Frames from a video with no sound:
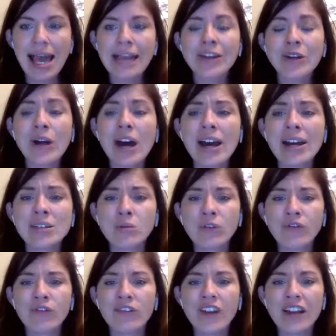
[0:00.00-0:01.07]
and her eyes
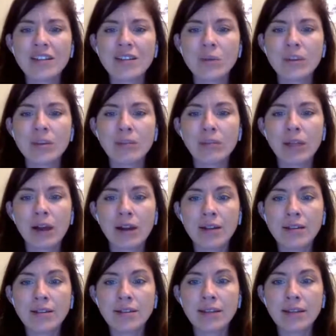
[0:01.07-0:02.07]
were fixed with a blind